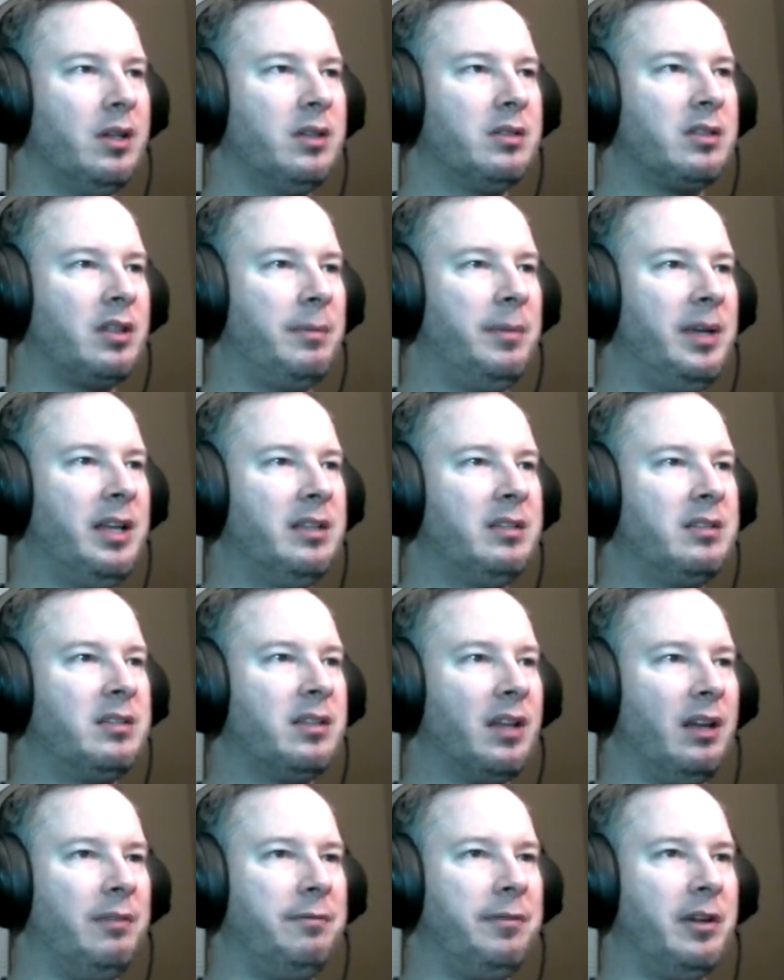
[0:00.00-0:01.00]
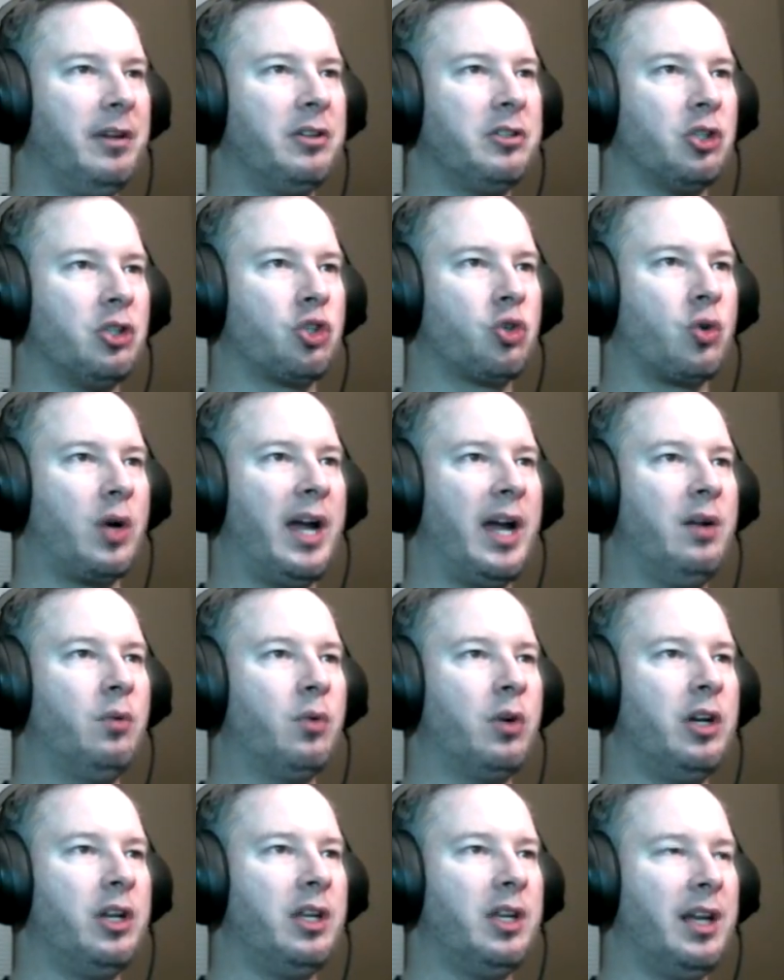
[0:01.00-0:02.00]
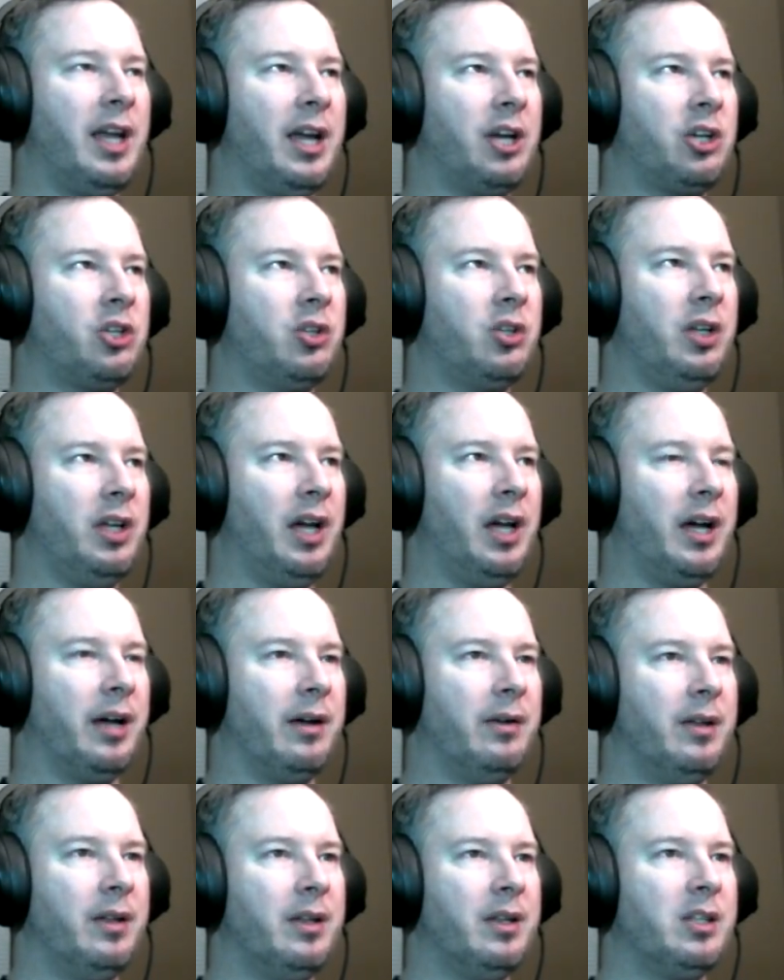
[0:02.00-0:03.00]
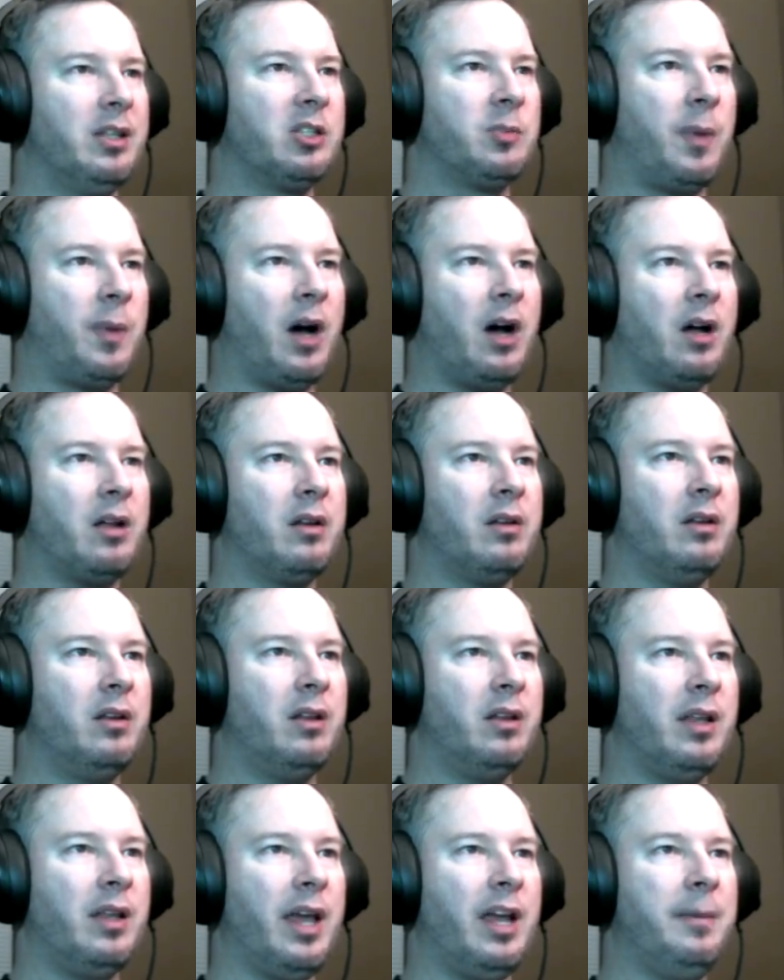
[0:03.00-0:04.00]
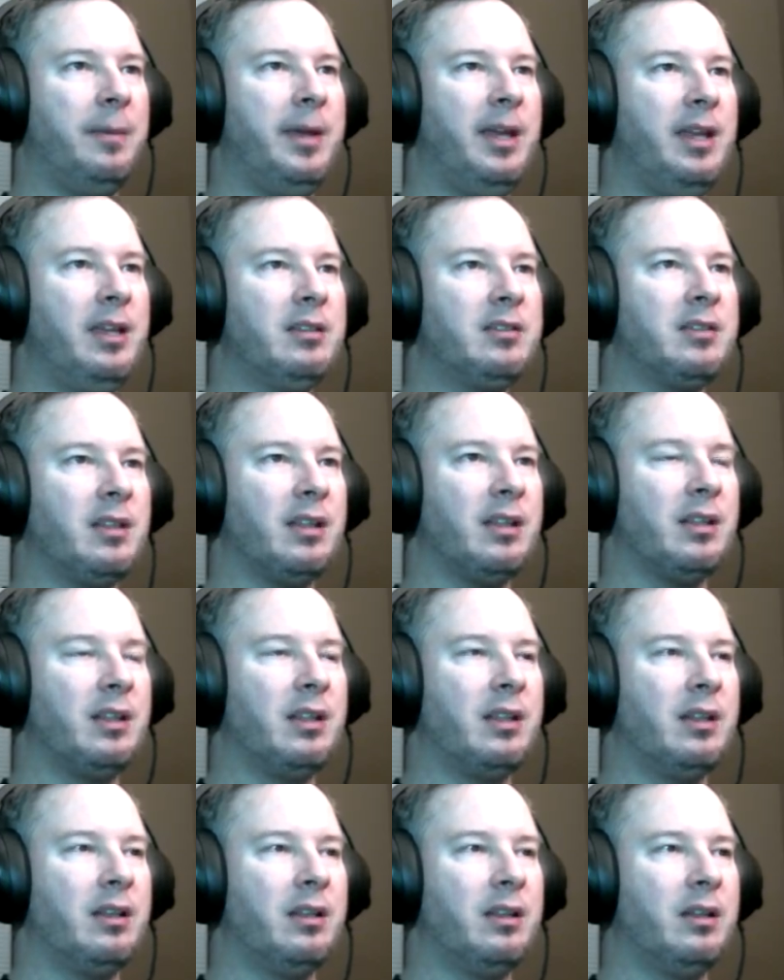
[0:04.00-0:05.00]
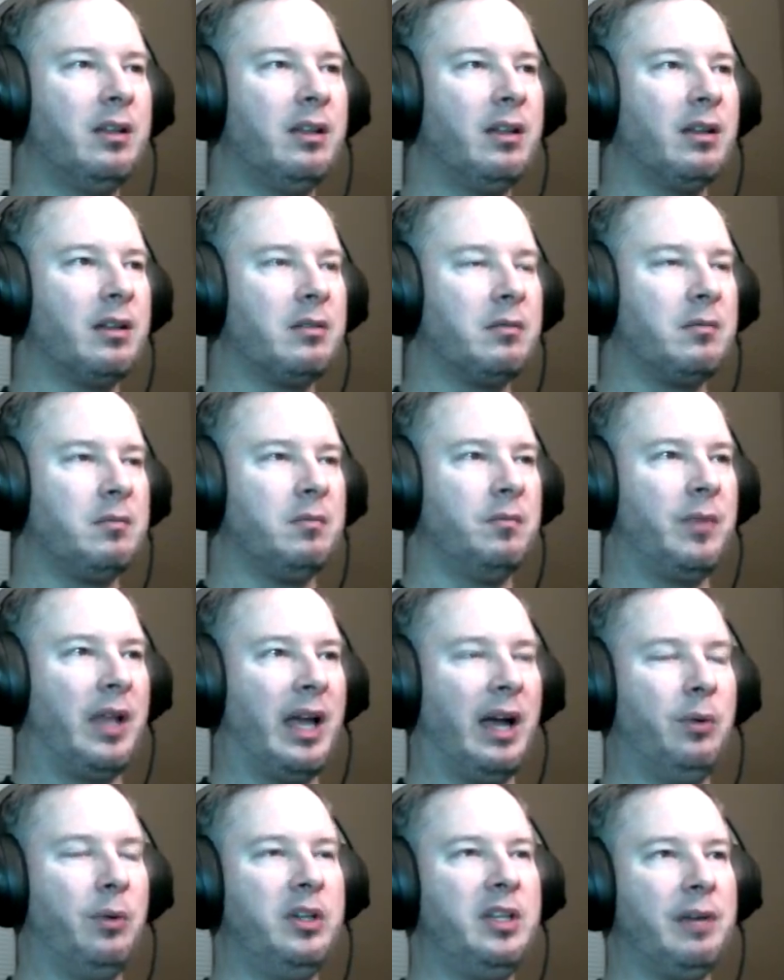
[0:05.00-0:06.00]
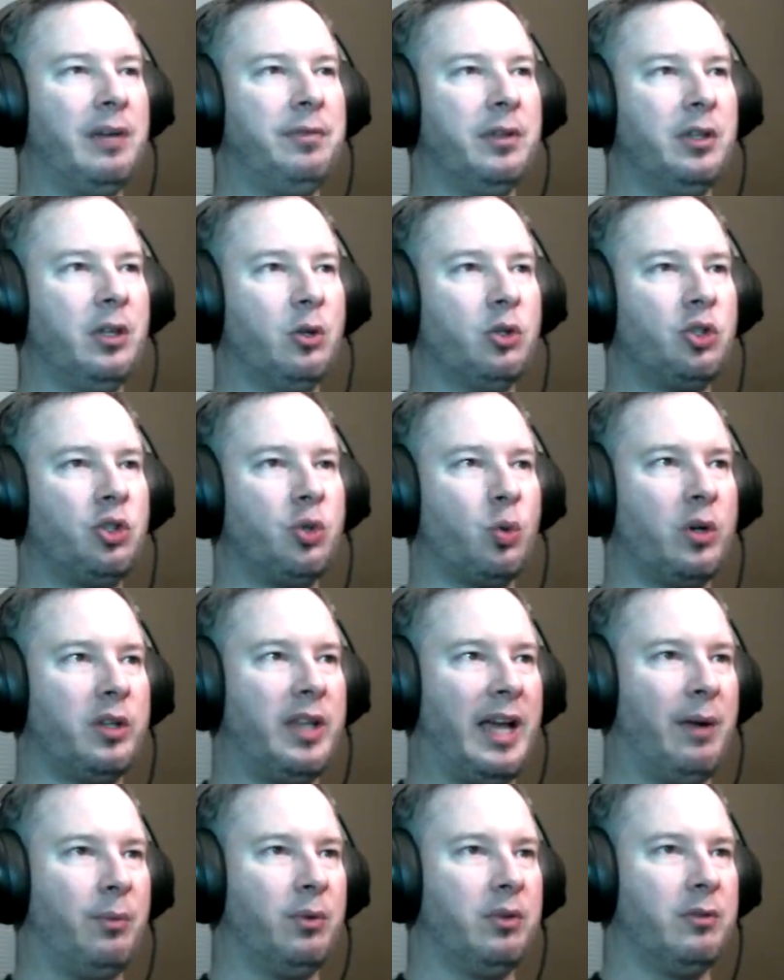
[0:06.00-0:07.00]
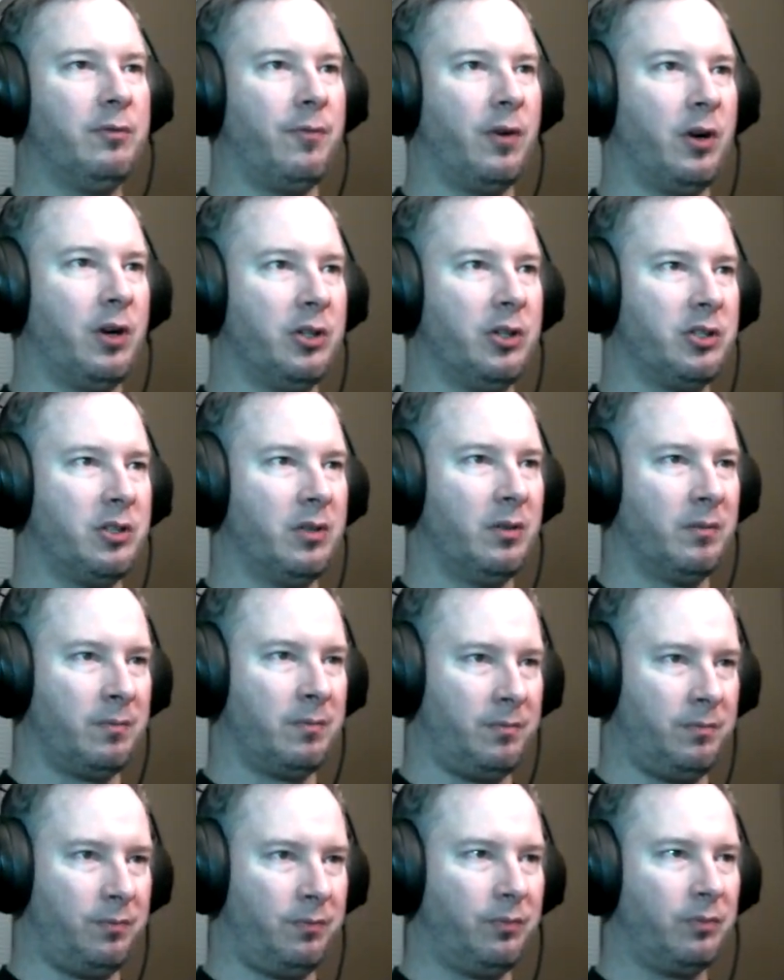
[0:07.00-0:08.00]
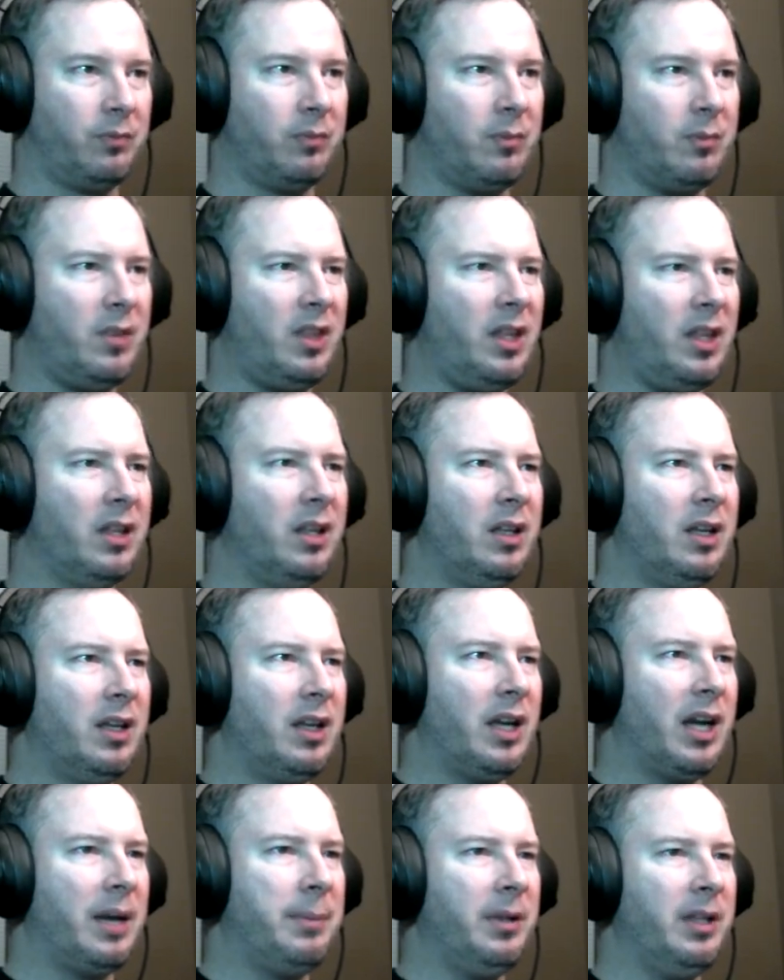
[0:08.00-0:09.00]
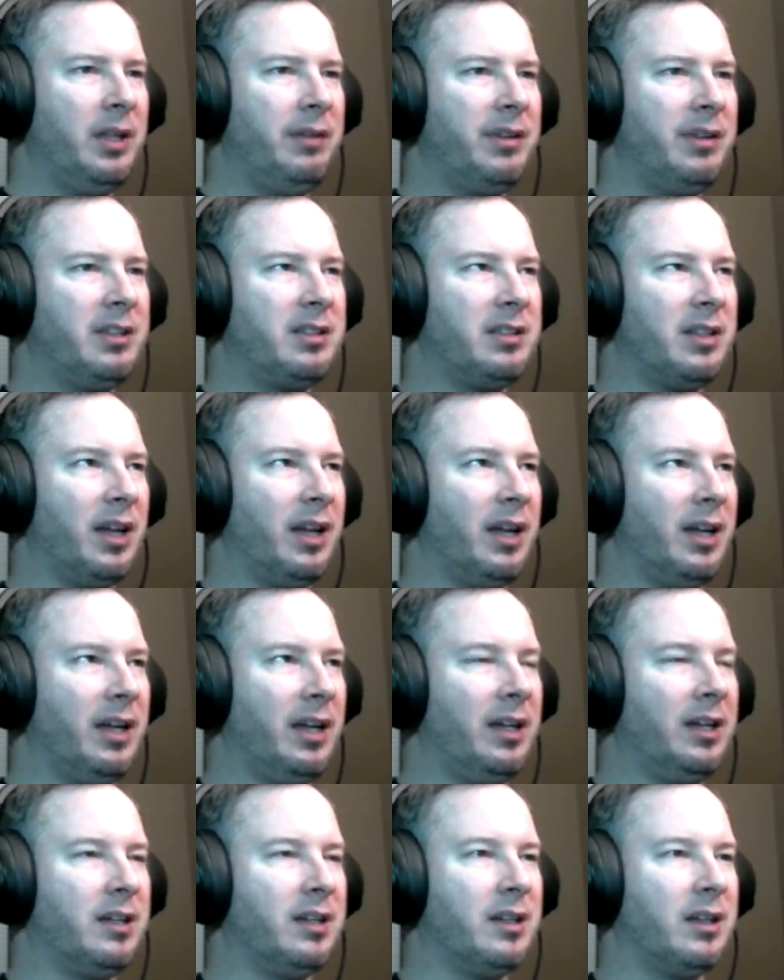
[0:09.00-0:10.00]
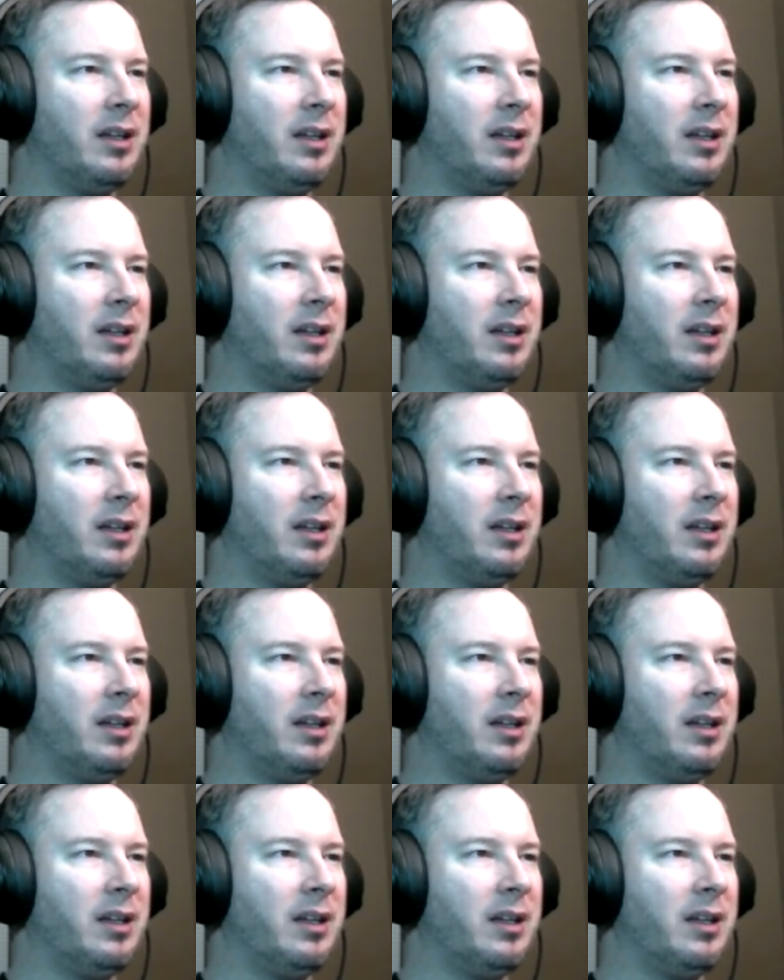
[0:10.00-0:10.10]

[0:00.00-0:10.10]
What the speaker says: So that means if there's a shrine where you can actually spawn enemies, I would definitely go toward that one first. I believe it's a...